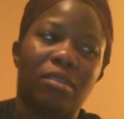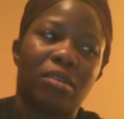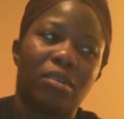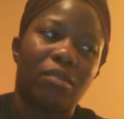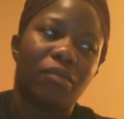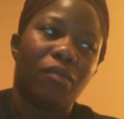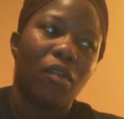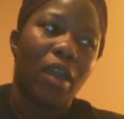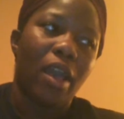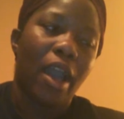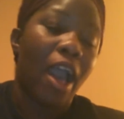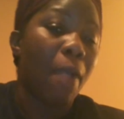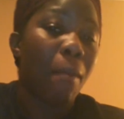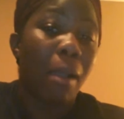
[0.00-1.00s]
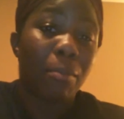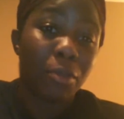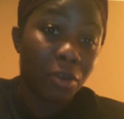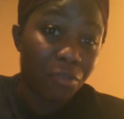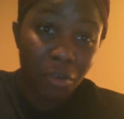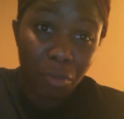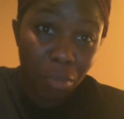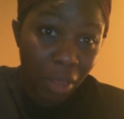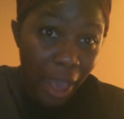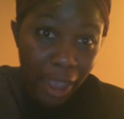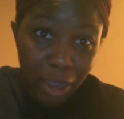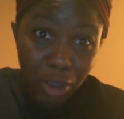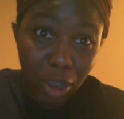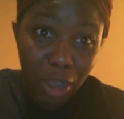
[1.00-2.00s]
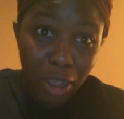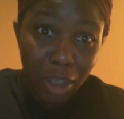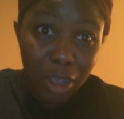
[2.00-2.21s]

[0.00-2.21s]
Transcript: of, hi, my beautiful black